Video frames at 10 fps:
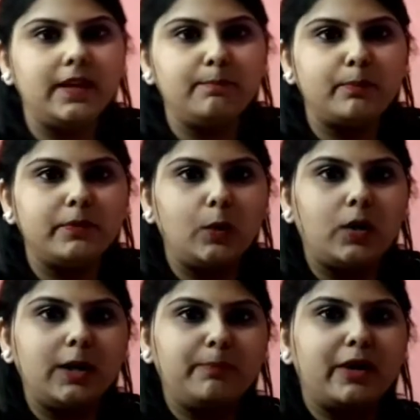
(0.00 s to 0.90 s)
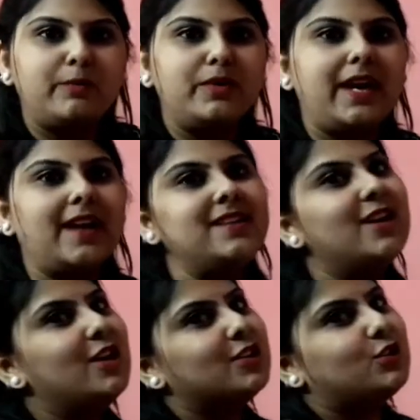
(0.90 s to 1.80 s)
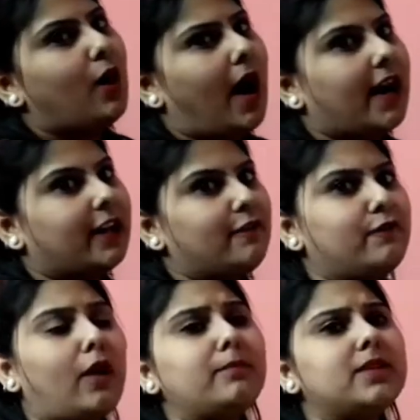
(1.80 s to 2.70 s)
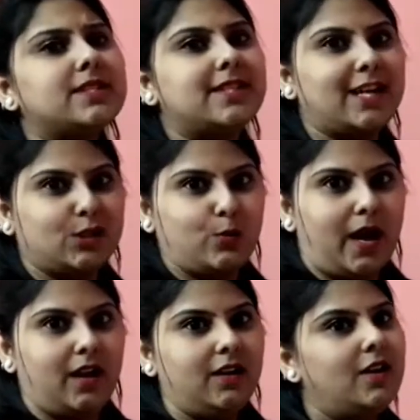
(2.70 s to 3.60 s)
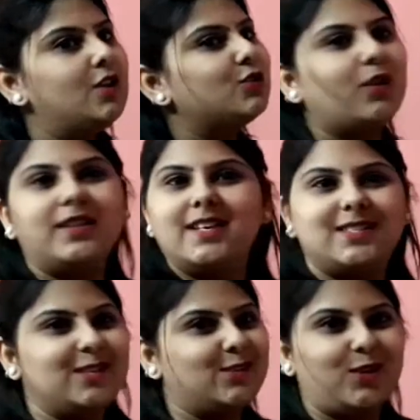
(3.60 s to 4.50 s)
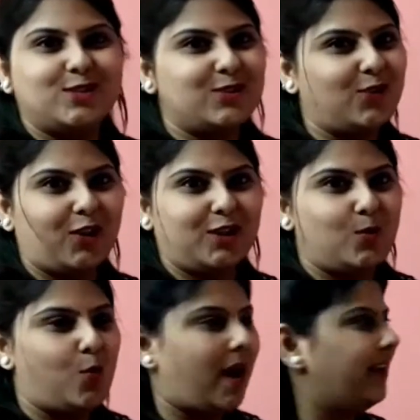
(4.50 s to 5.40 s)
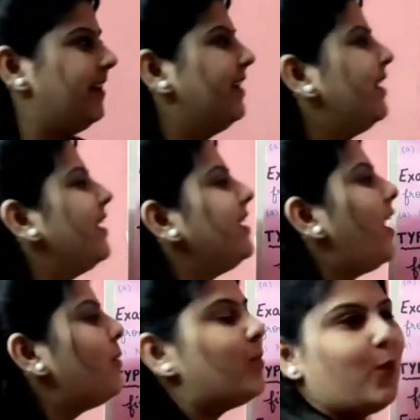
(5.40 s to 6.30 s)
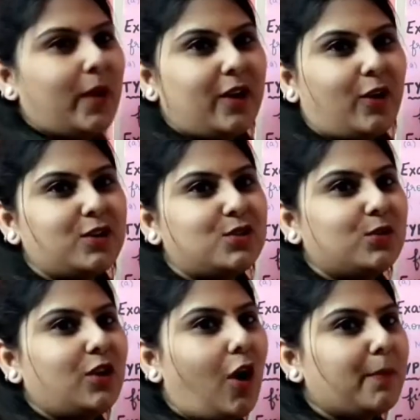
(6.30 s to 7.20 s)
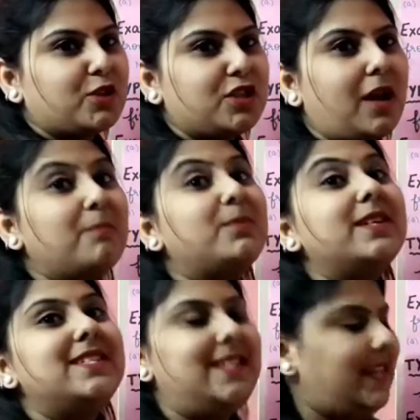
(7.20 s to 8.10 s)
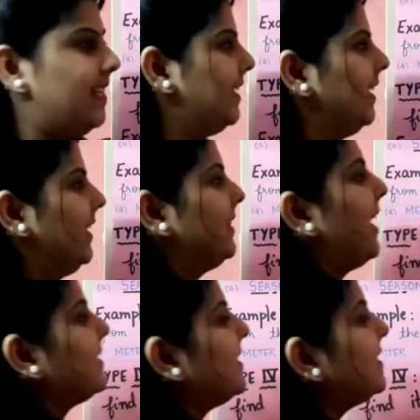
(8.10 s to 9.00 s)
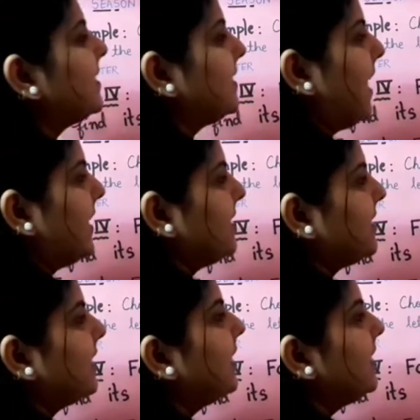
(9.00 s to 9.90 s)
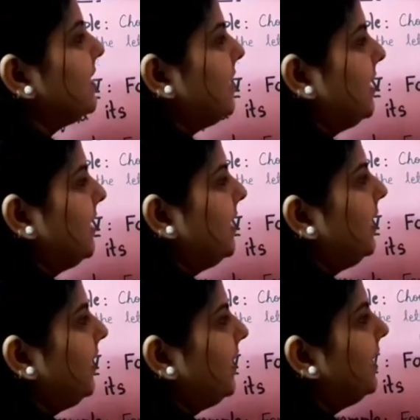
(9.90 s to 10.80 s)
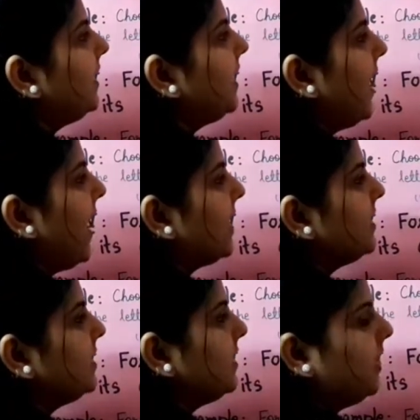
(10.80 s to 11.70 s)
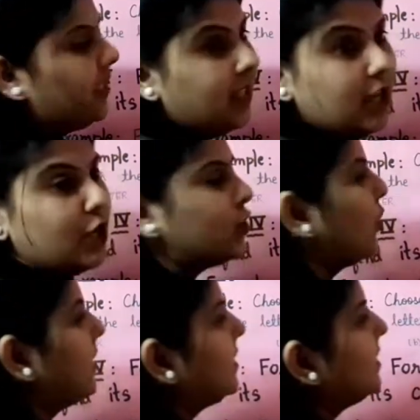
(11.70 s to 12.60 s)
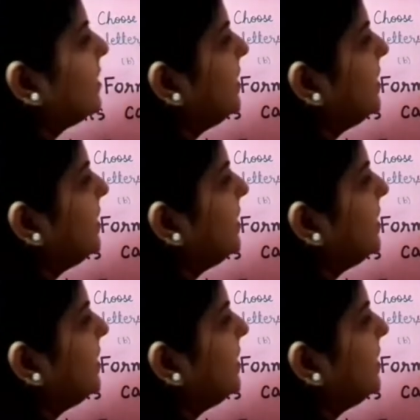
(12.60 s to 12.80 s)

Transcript: in the word permanent. So I can form this as well. So this is also not the one. Now moving on to the option number D. That is tent. T-E-N-T. So it is